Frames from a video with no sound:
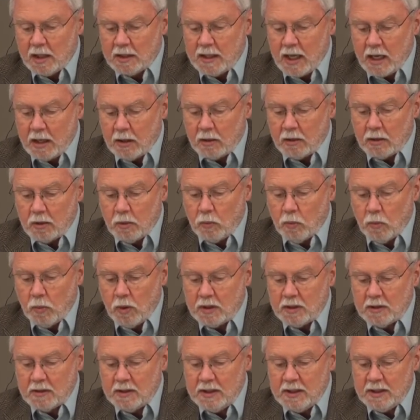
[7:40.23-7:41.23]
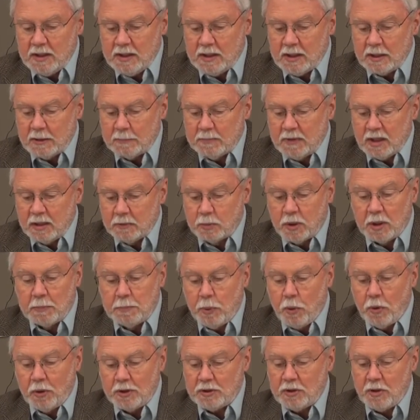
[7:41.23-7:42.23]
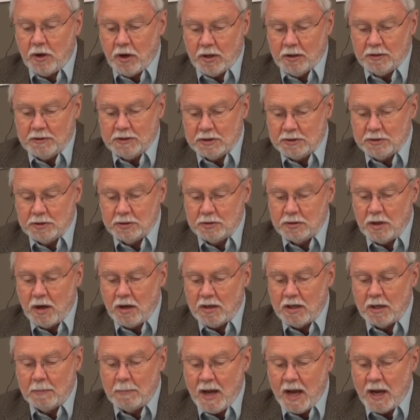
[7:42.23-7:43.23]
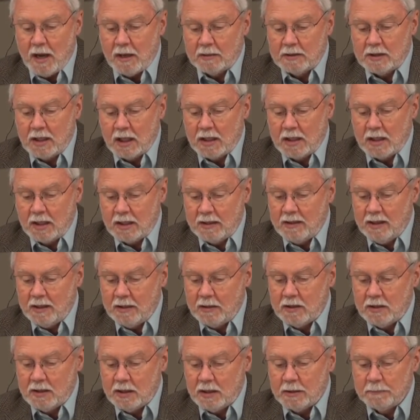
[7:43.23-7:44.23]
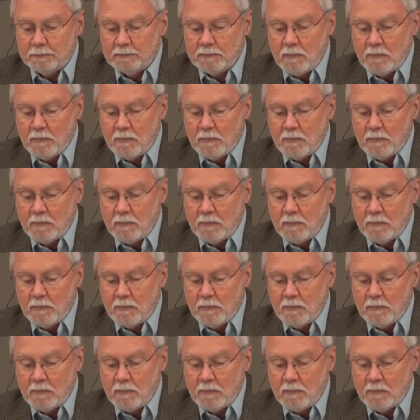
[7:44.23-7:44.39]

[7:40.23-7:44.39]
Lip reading: Now, one of the report card that you talk about, I think